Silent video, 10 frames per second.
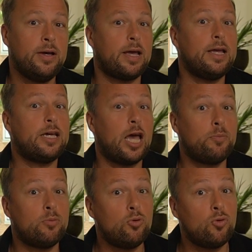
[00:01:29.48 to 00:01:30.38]

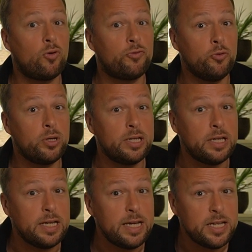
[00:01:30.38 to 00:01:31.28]
incapable of doing the
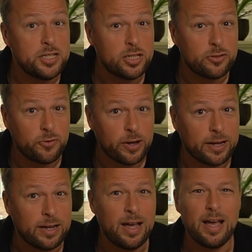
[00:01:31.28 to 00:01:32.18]
easiest
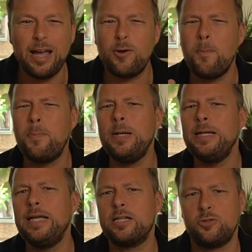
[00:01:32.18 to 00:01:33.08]
thing and
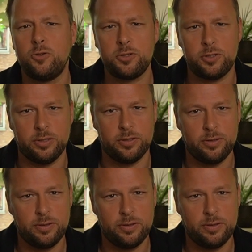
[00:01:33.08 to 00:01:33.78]
completely exhausted.